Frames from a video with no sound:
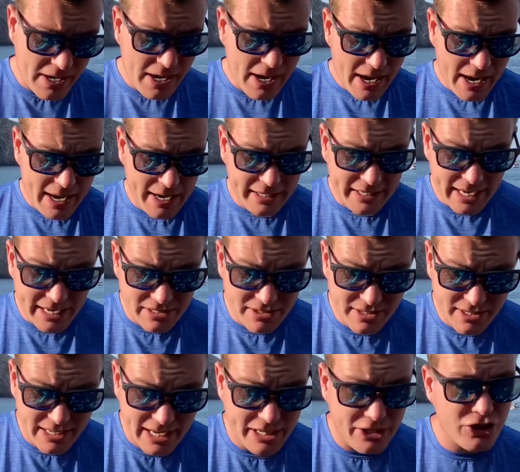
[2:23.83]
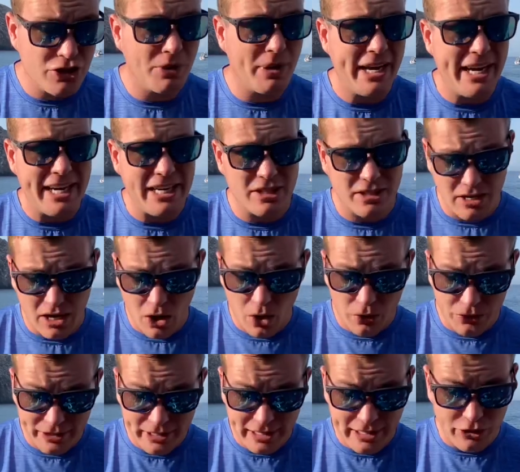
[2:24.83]
yesterday, so it is on
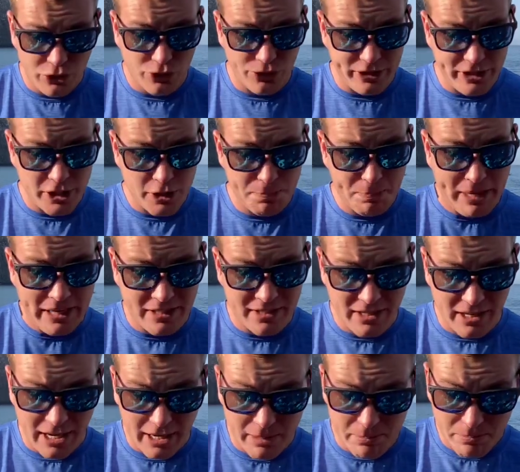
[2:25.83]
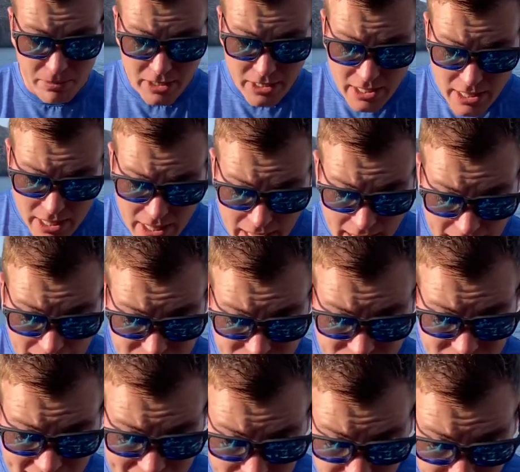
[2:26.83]
the increase big time.
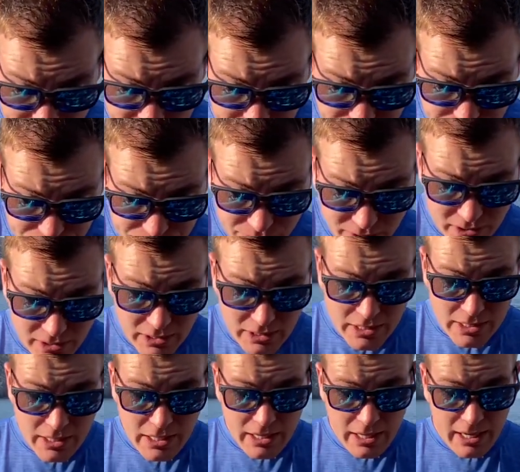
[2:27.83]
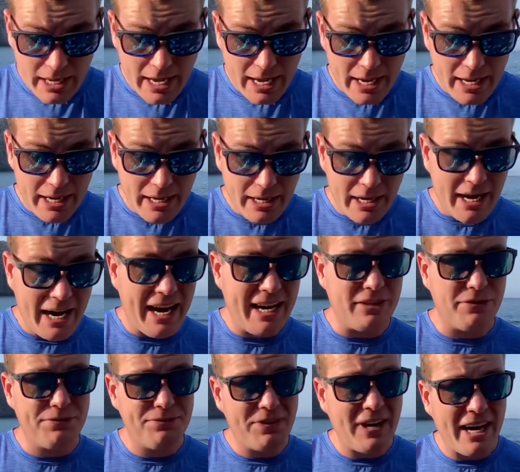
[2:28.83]
Tenerife had
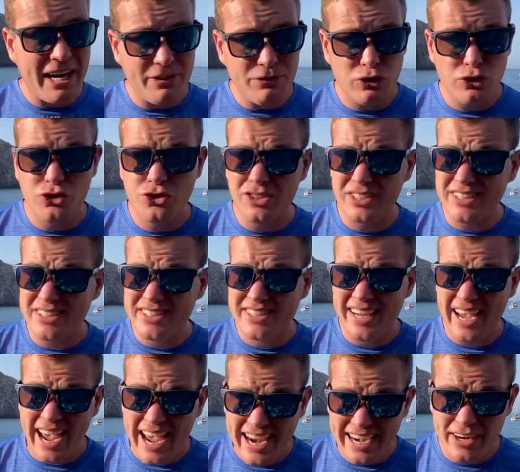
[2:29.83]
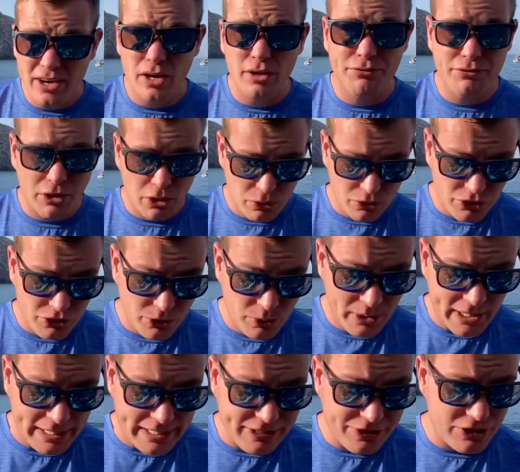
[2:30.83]
510 of those new
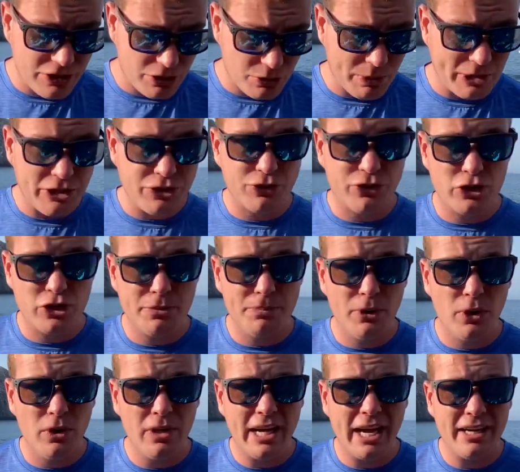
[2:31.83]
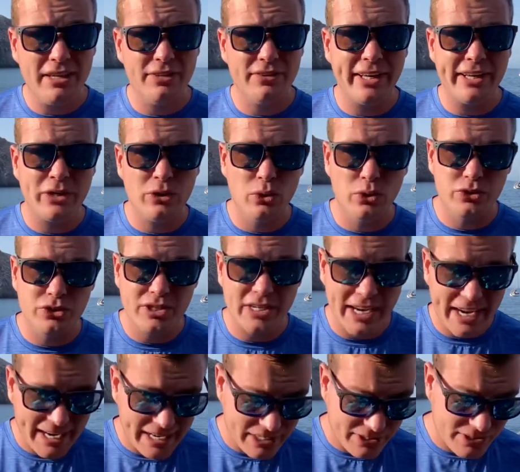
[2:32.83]
cases, which for a small island like us
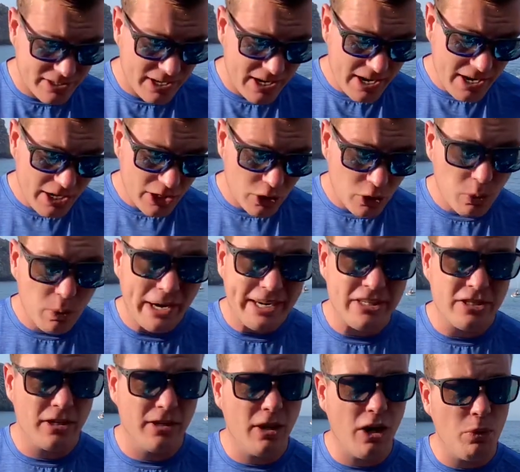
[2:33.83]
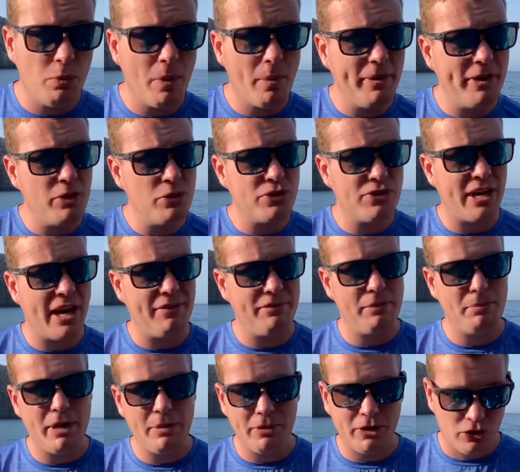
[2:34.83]
is quite a lot. We were used to having
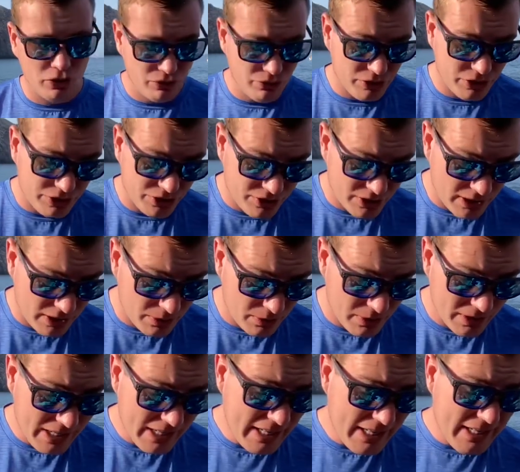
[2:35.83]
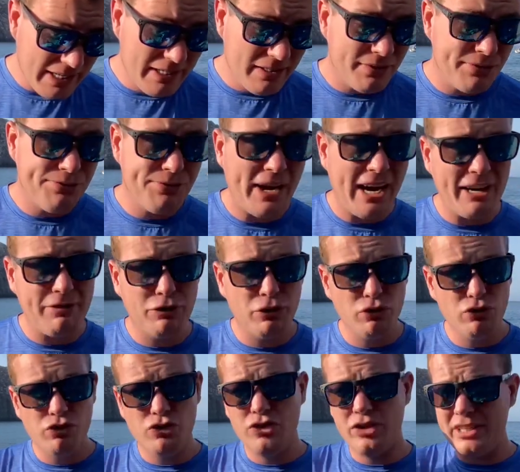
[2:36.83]
maybe 100 or so.
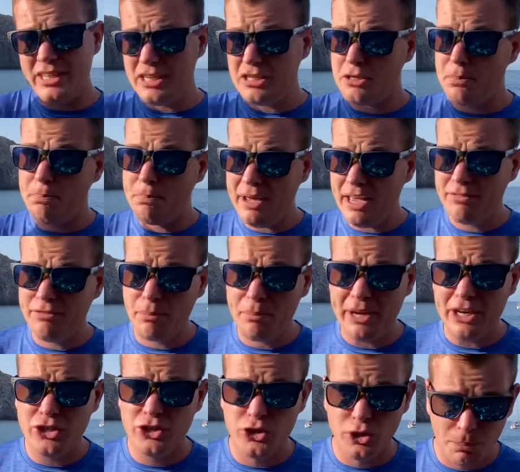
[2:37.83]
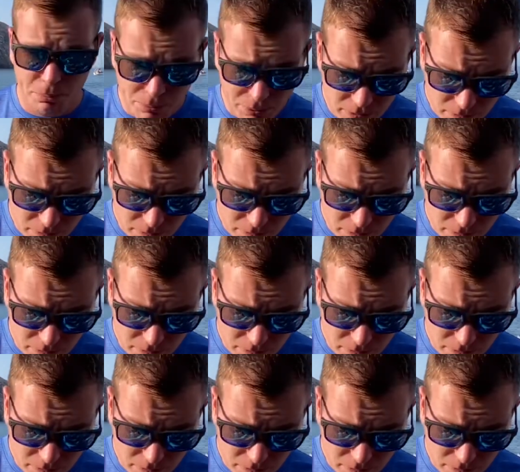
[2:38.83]
500 is a bit of a big jump,